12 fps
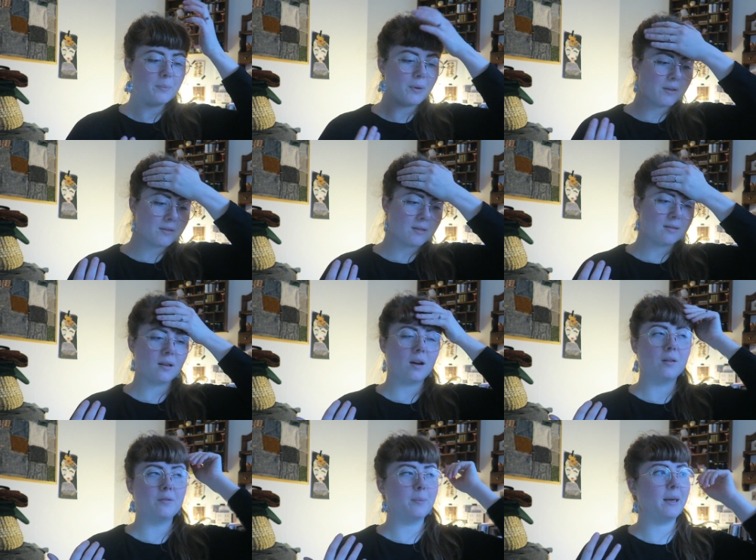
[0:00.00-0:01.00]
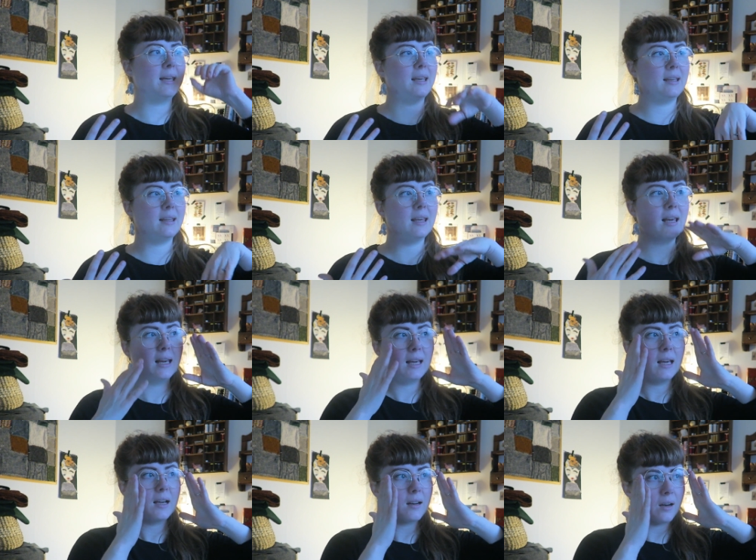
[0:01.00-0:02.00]
process of making
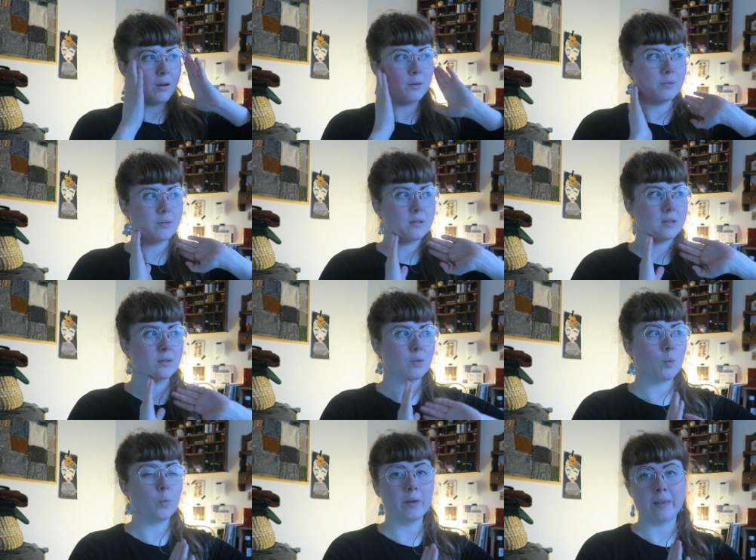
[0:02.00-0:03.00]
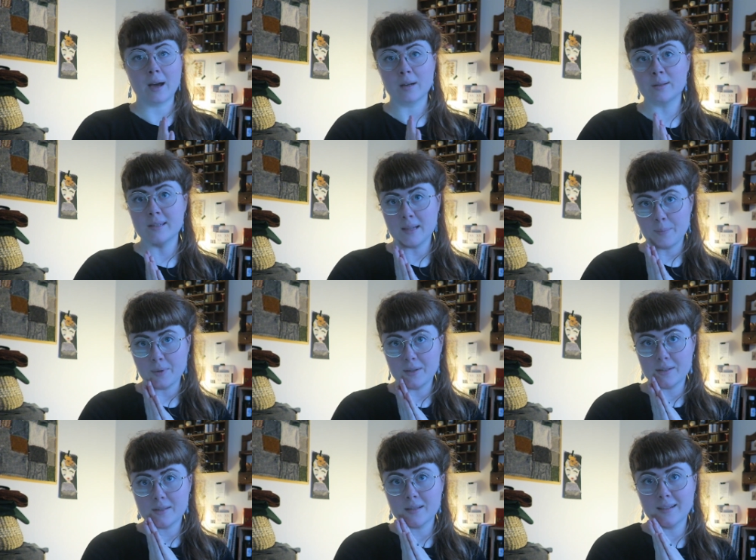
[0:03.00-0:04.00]
clothes without
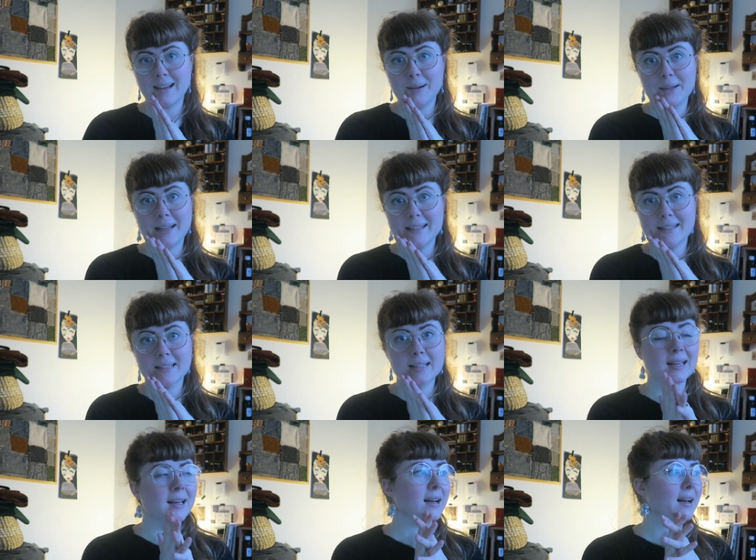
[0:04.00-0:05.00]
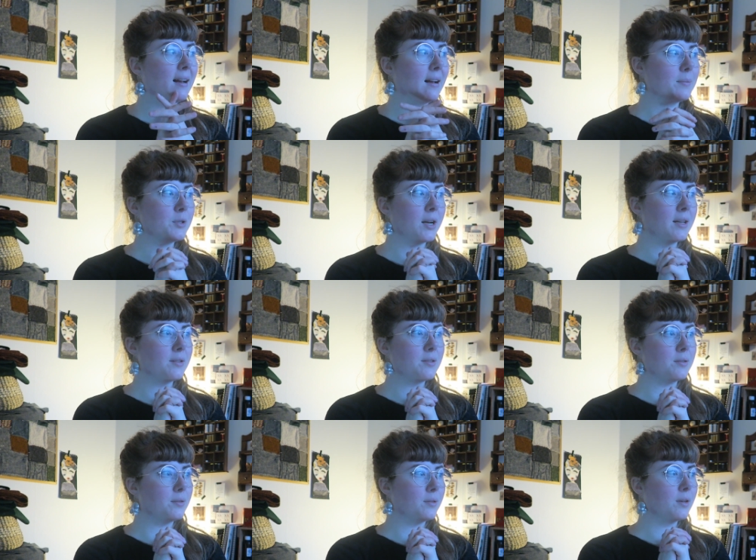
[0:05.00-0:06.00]
zippers nowadays. I'm trying
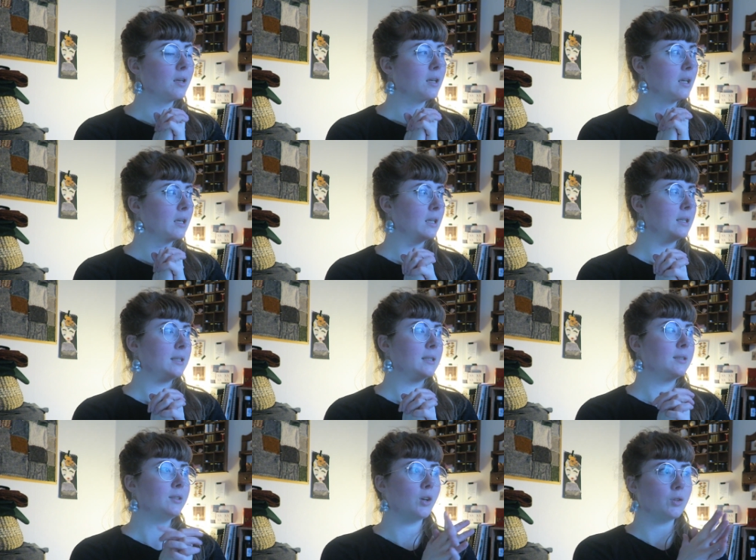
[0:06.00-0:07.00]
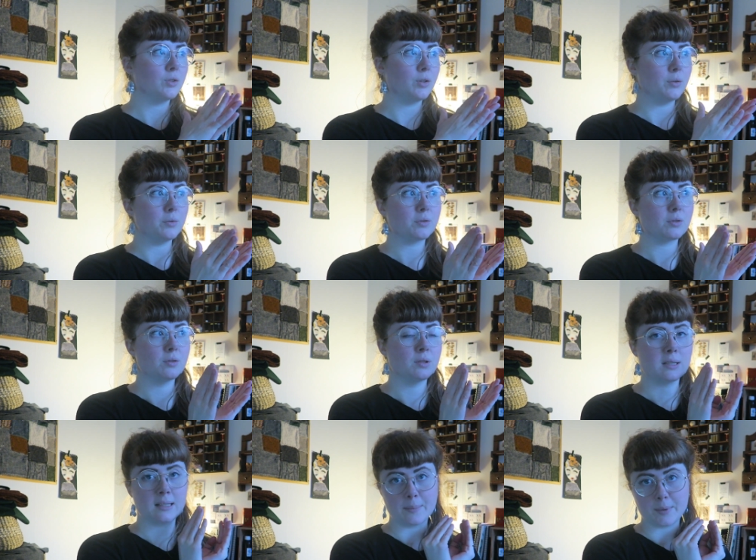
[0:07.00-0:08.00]
to not use
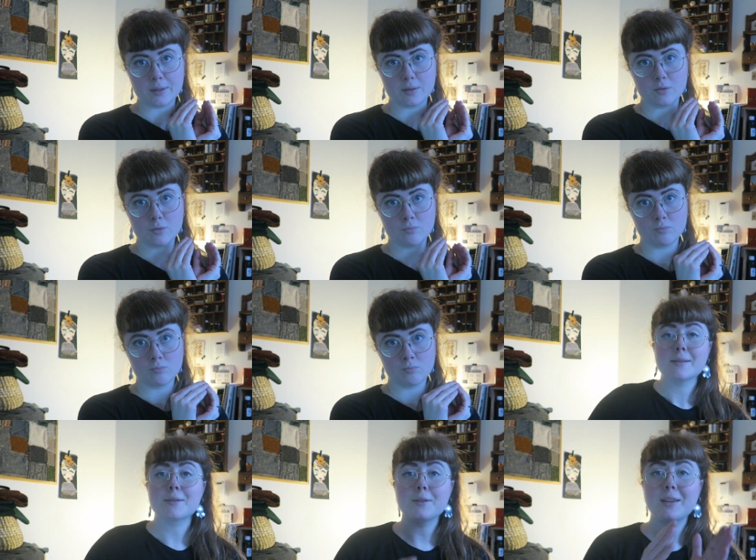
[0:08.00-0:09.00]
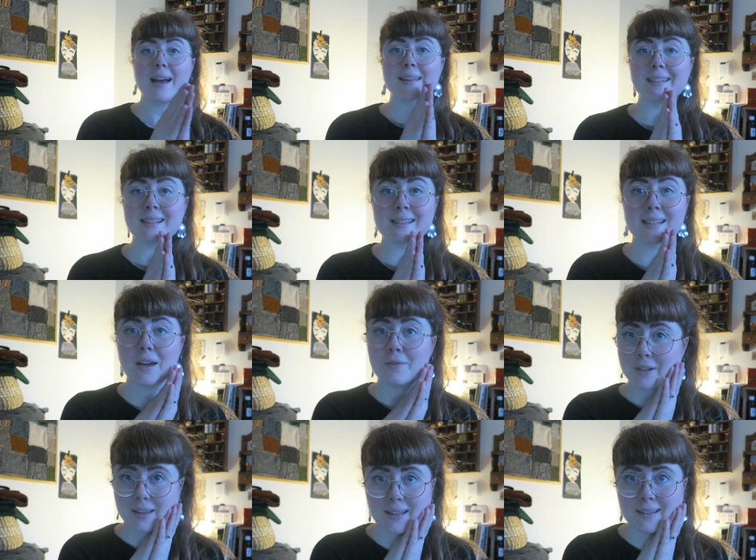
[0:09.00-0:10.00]
zippers. So yeah, that's
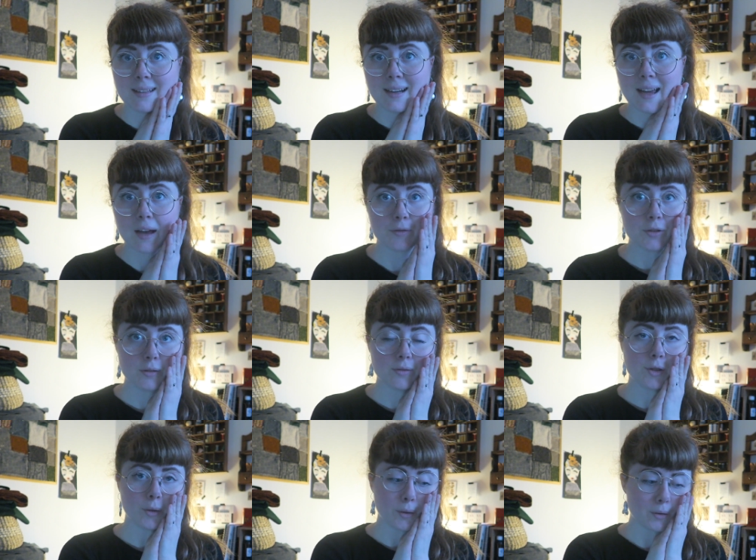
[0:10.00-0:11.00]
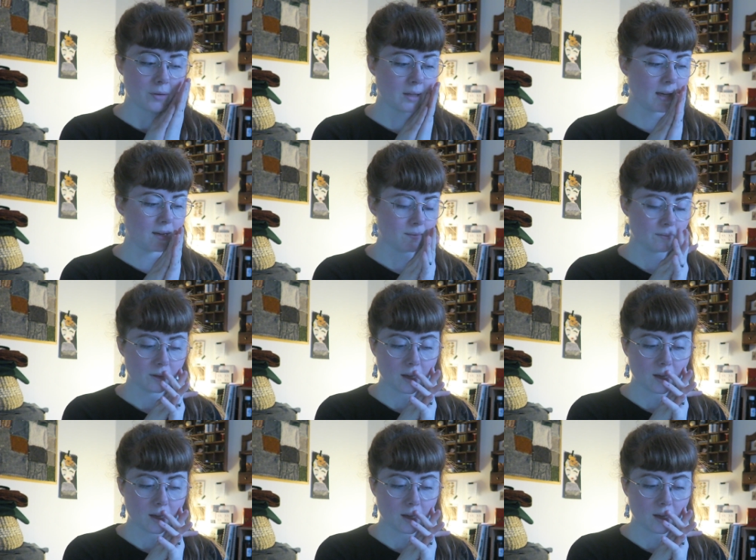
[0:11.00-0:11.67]
everything that I have to show you today.